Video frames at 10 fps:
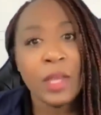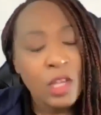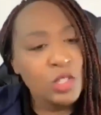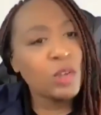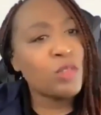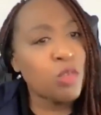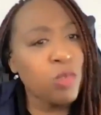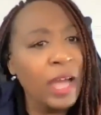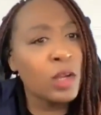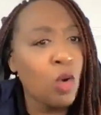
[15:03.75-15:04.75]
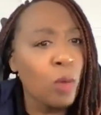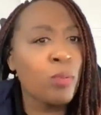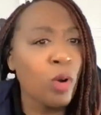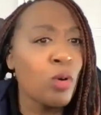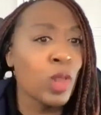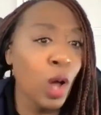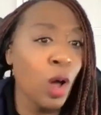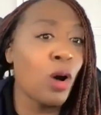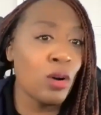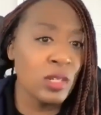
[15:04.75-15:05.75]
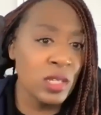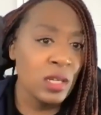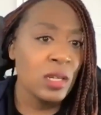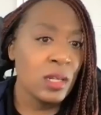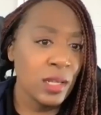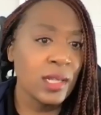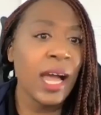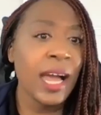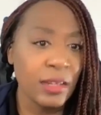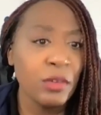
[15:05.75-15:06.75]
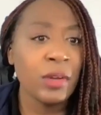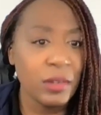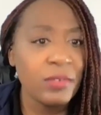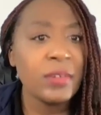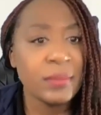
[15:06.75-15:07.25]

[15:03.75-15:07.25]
sort of chronic or prolonged kind of grief.